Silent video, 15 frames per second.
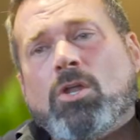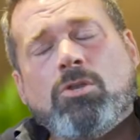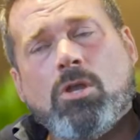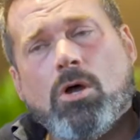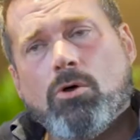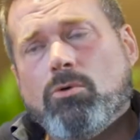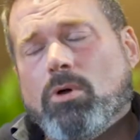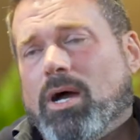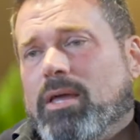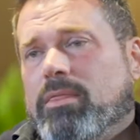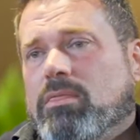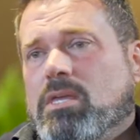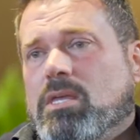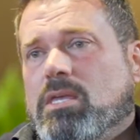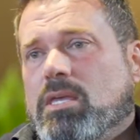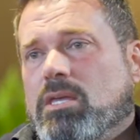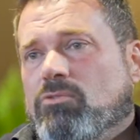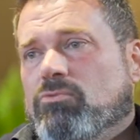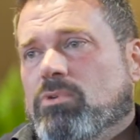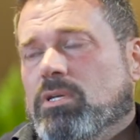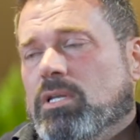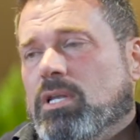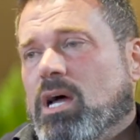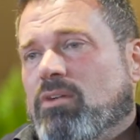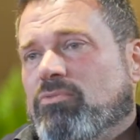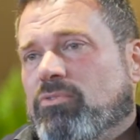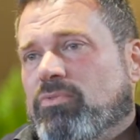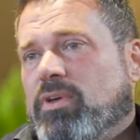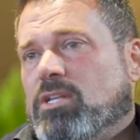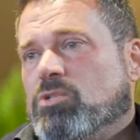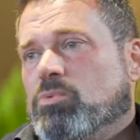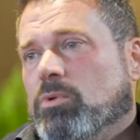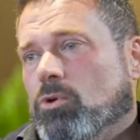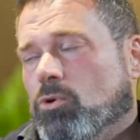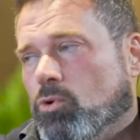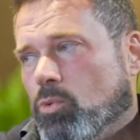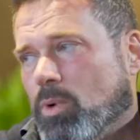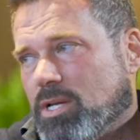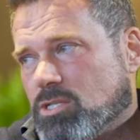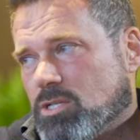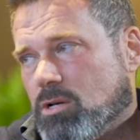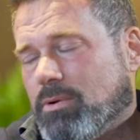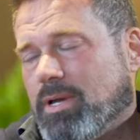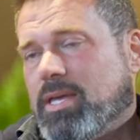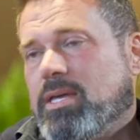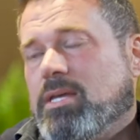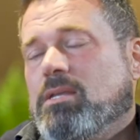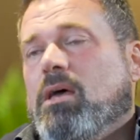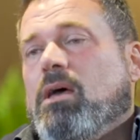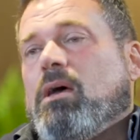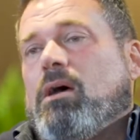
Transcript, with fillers: No, I think in real life events will always go ahead.